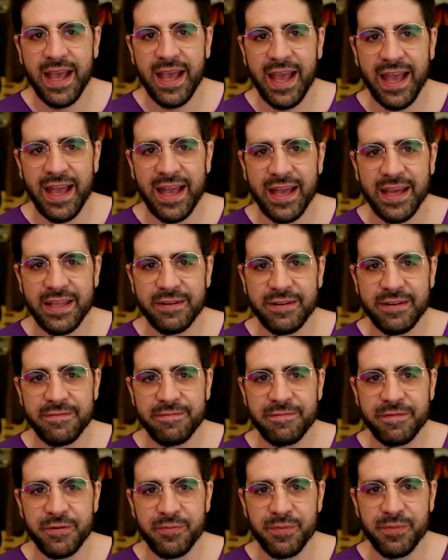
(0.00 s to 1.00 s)
And
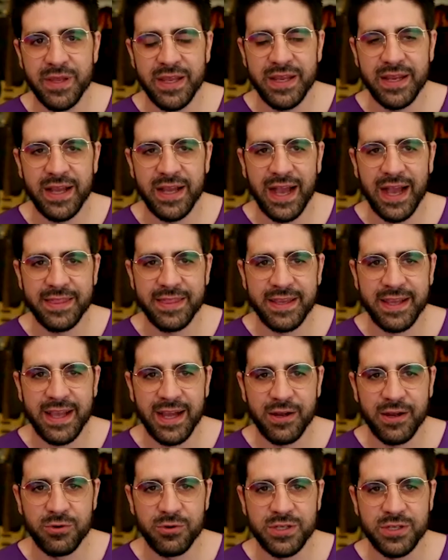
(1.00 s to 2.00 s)
for me, I think I
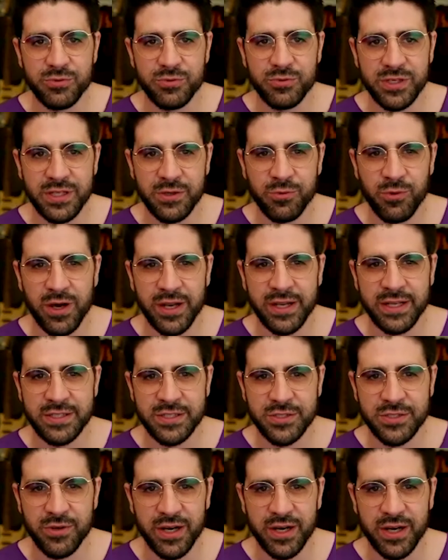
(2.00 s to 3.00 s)
always really wanted
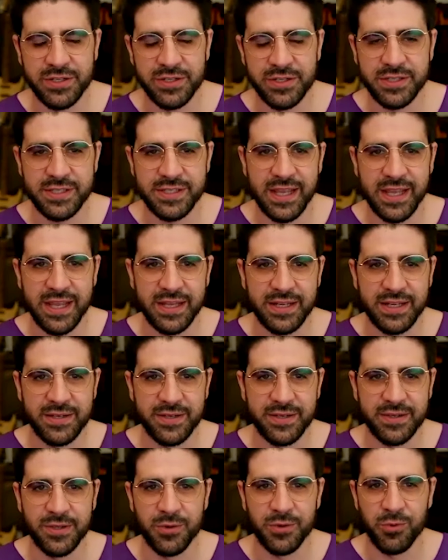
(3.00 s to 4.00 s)
to understand
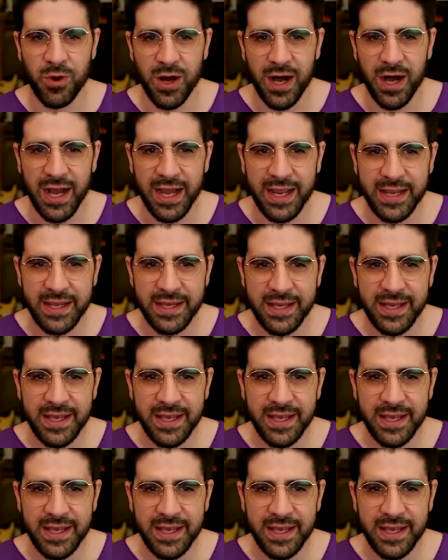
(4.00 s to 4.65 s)
the why,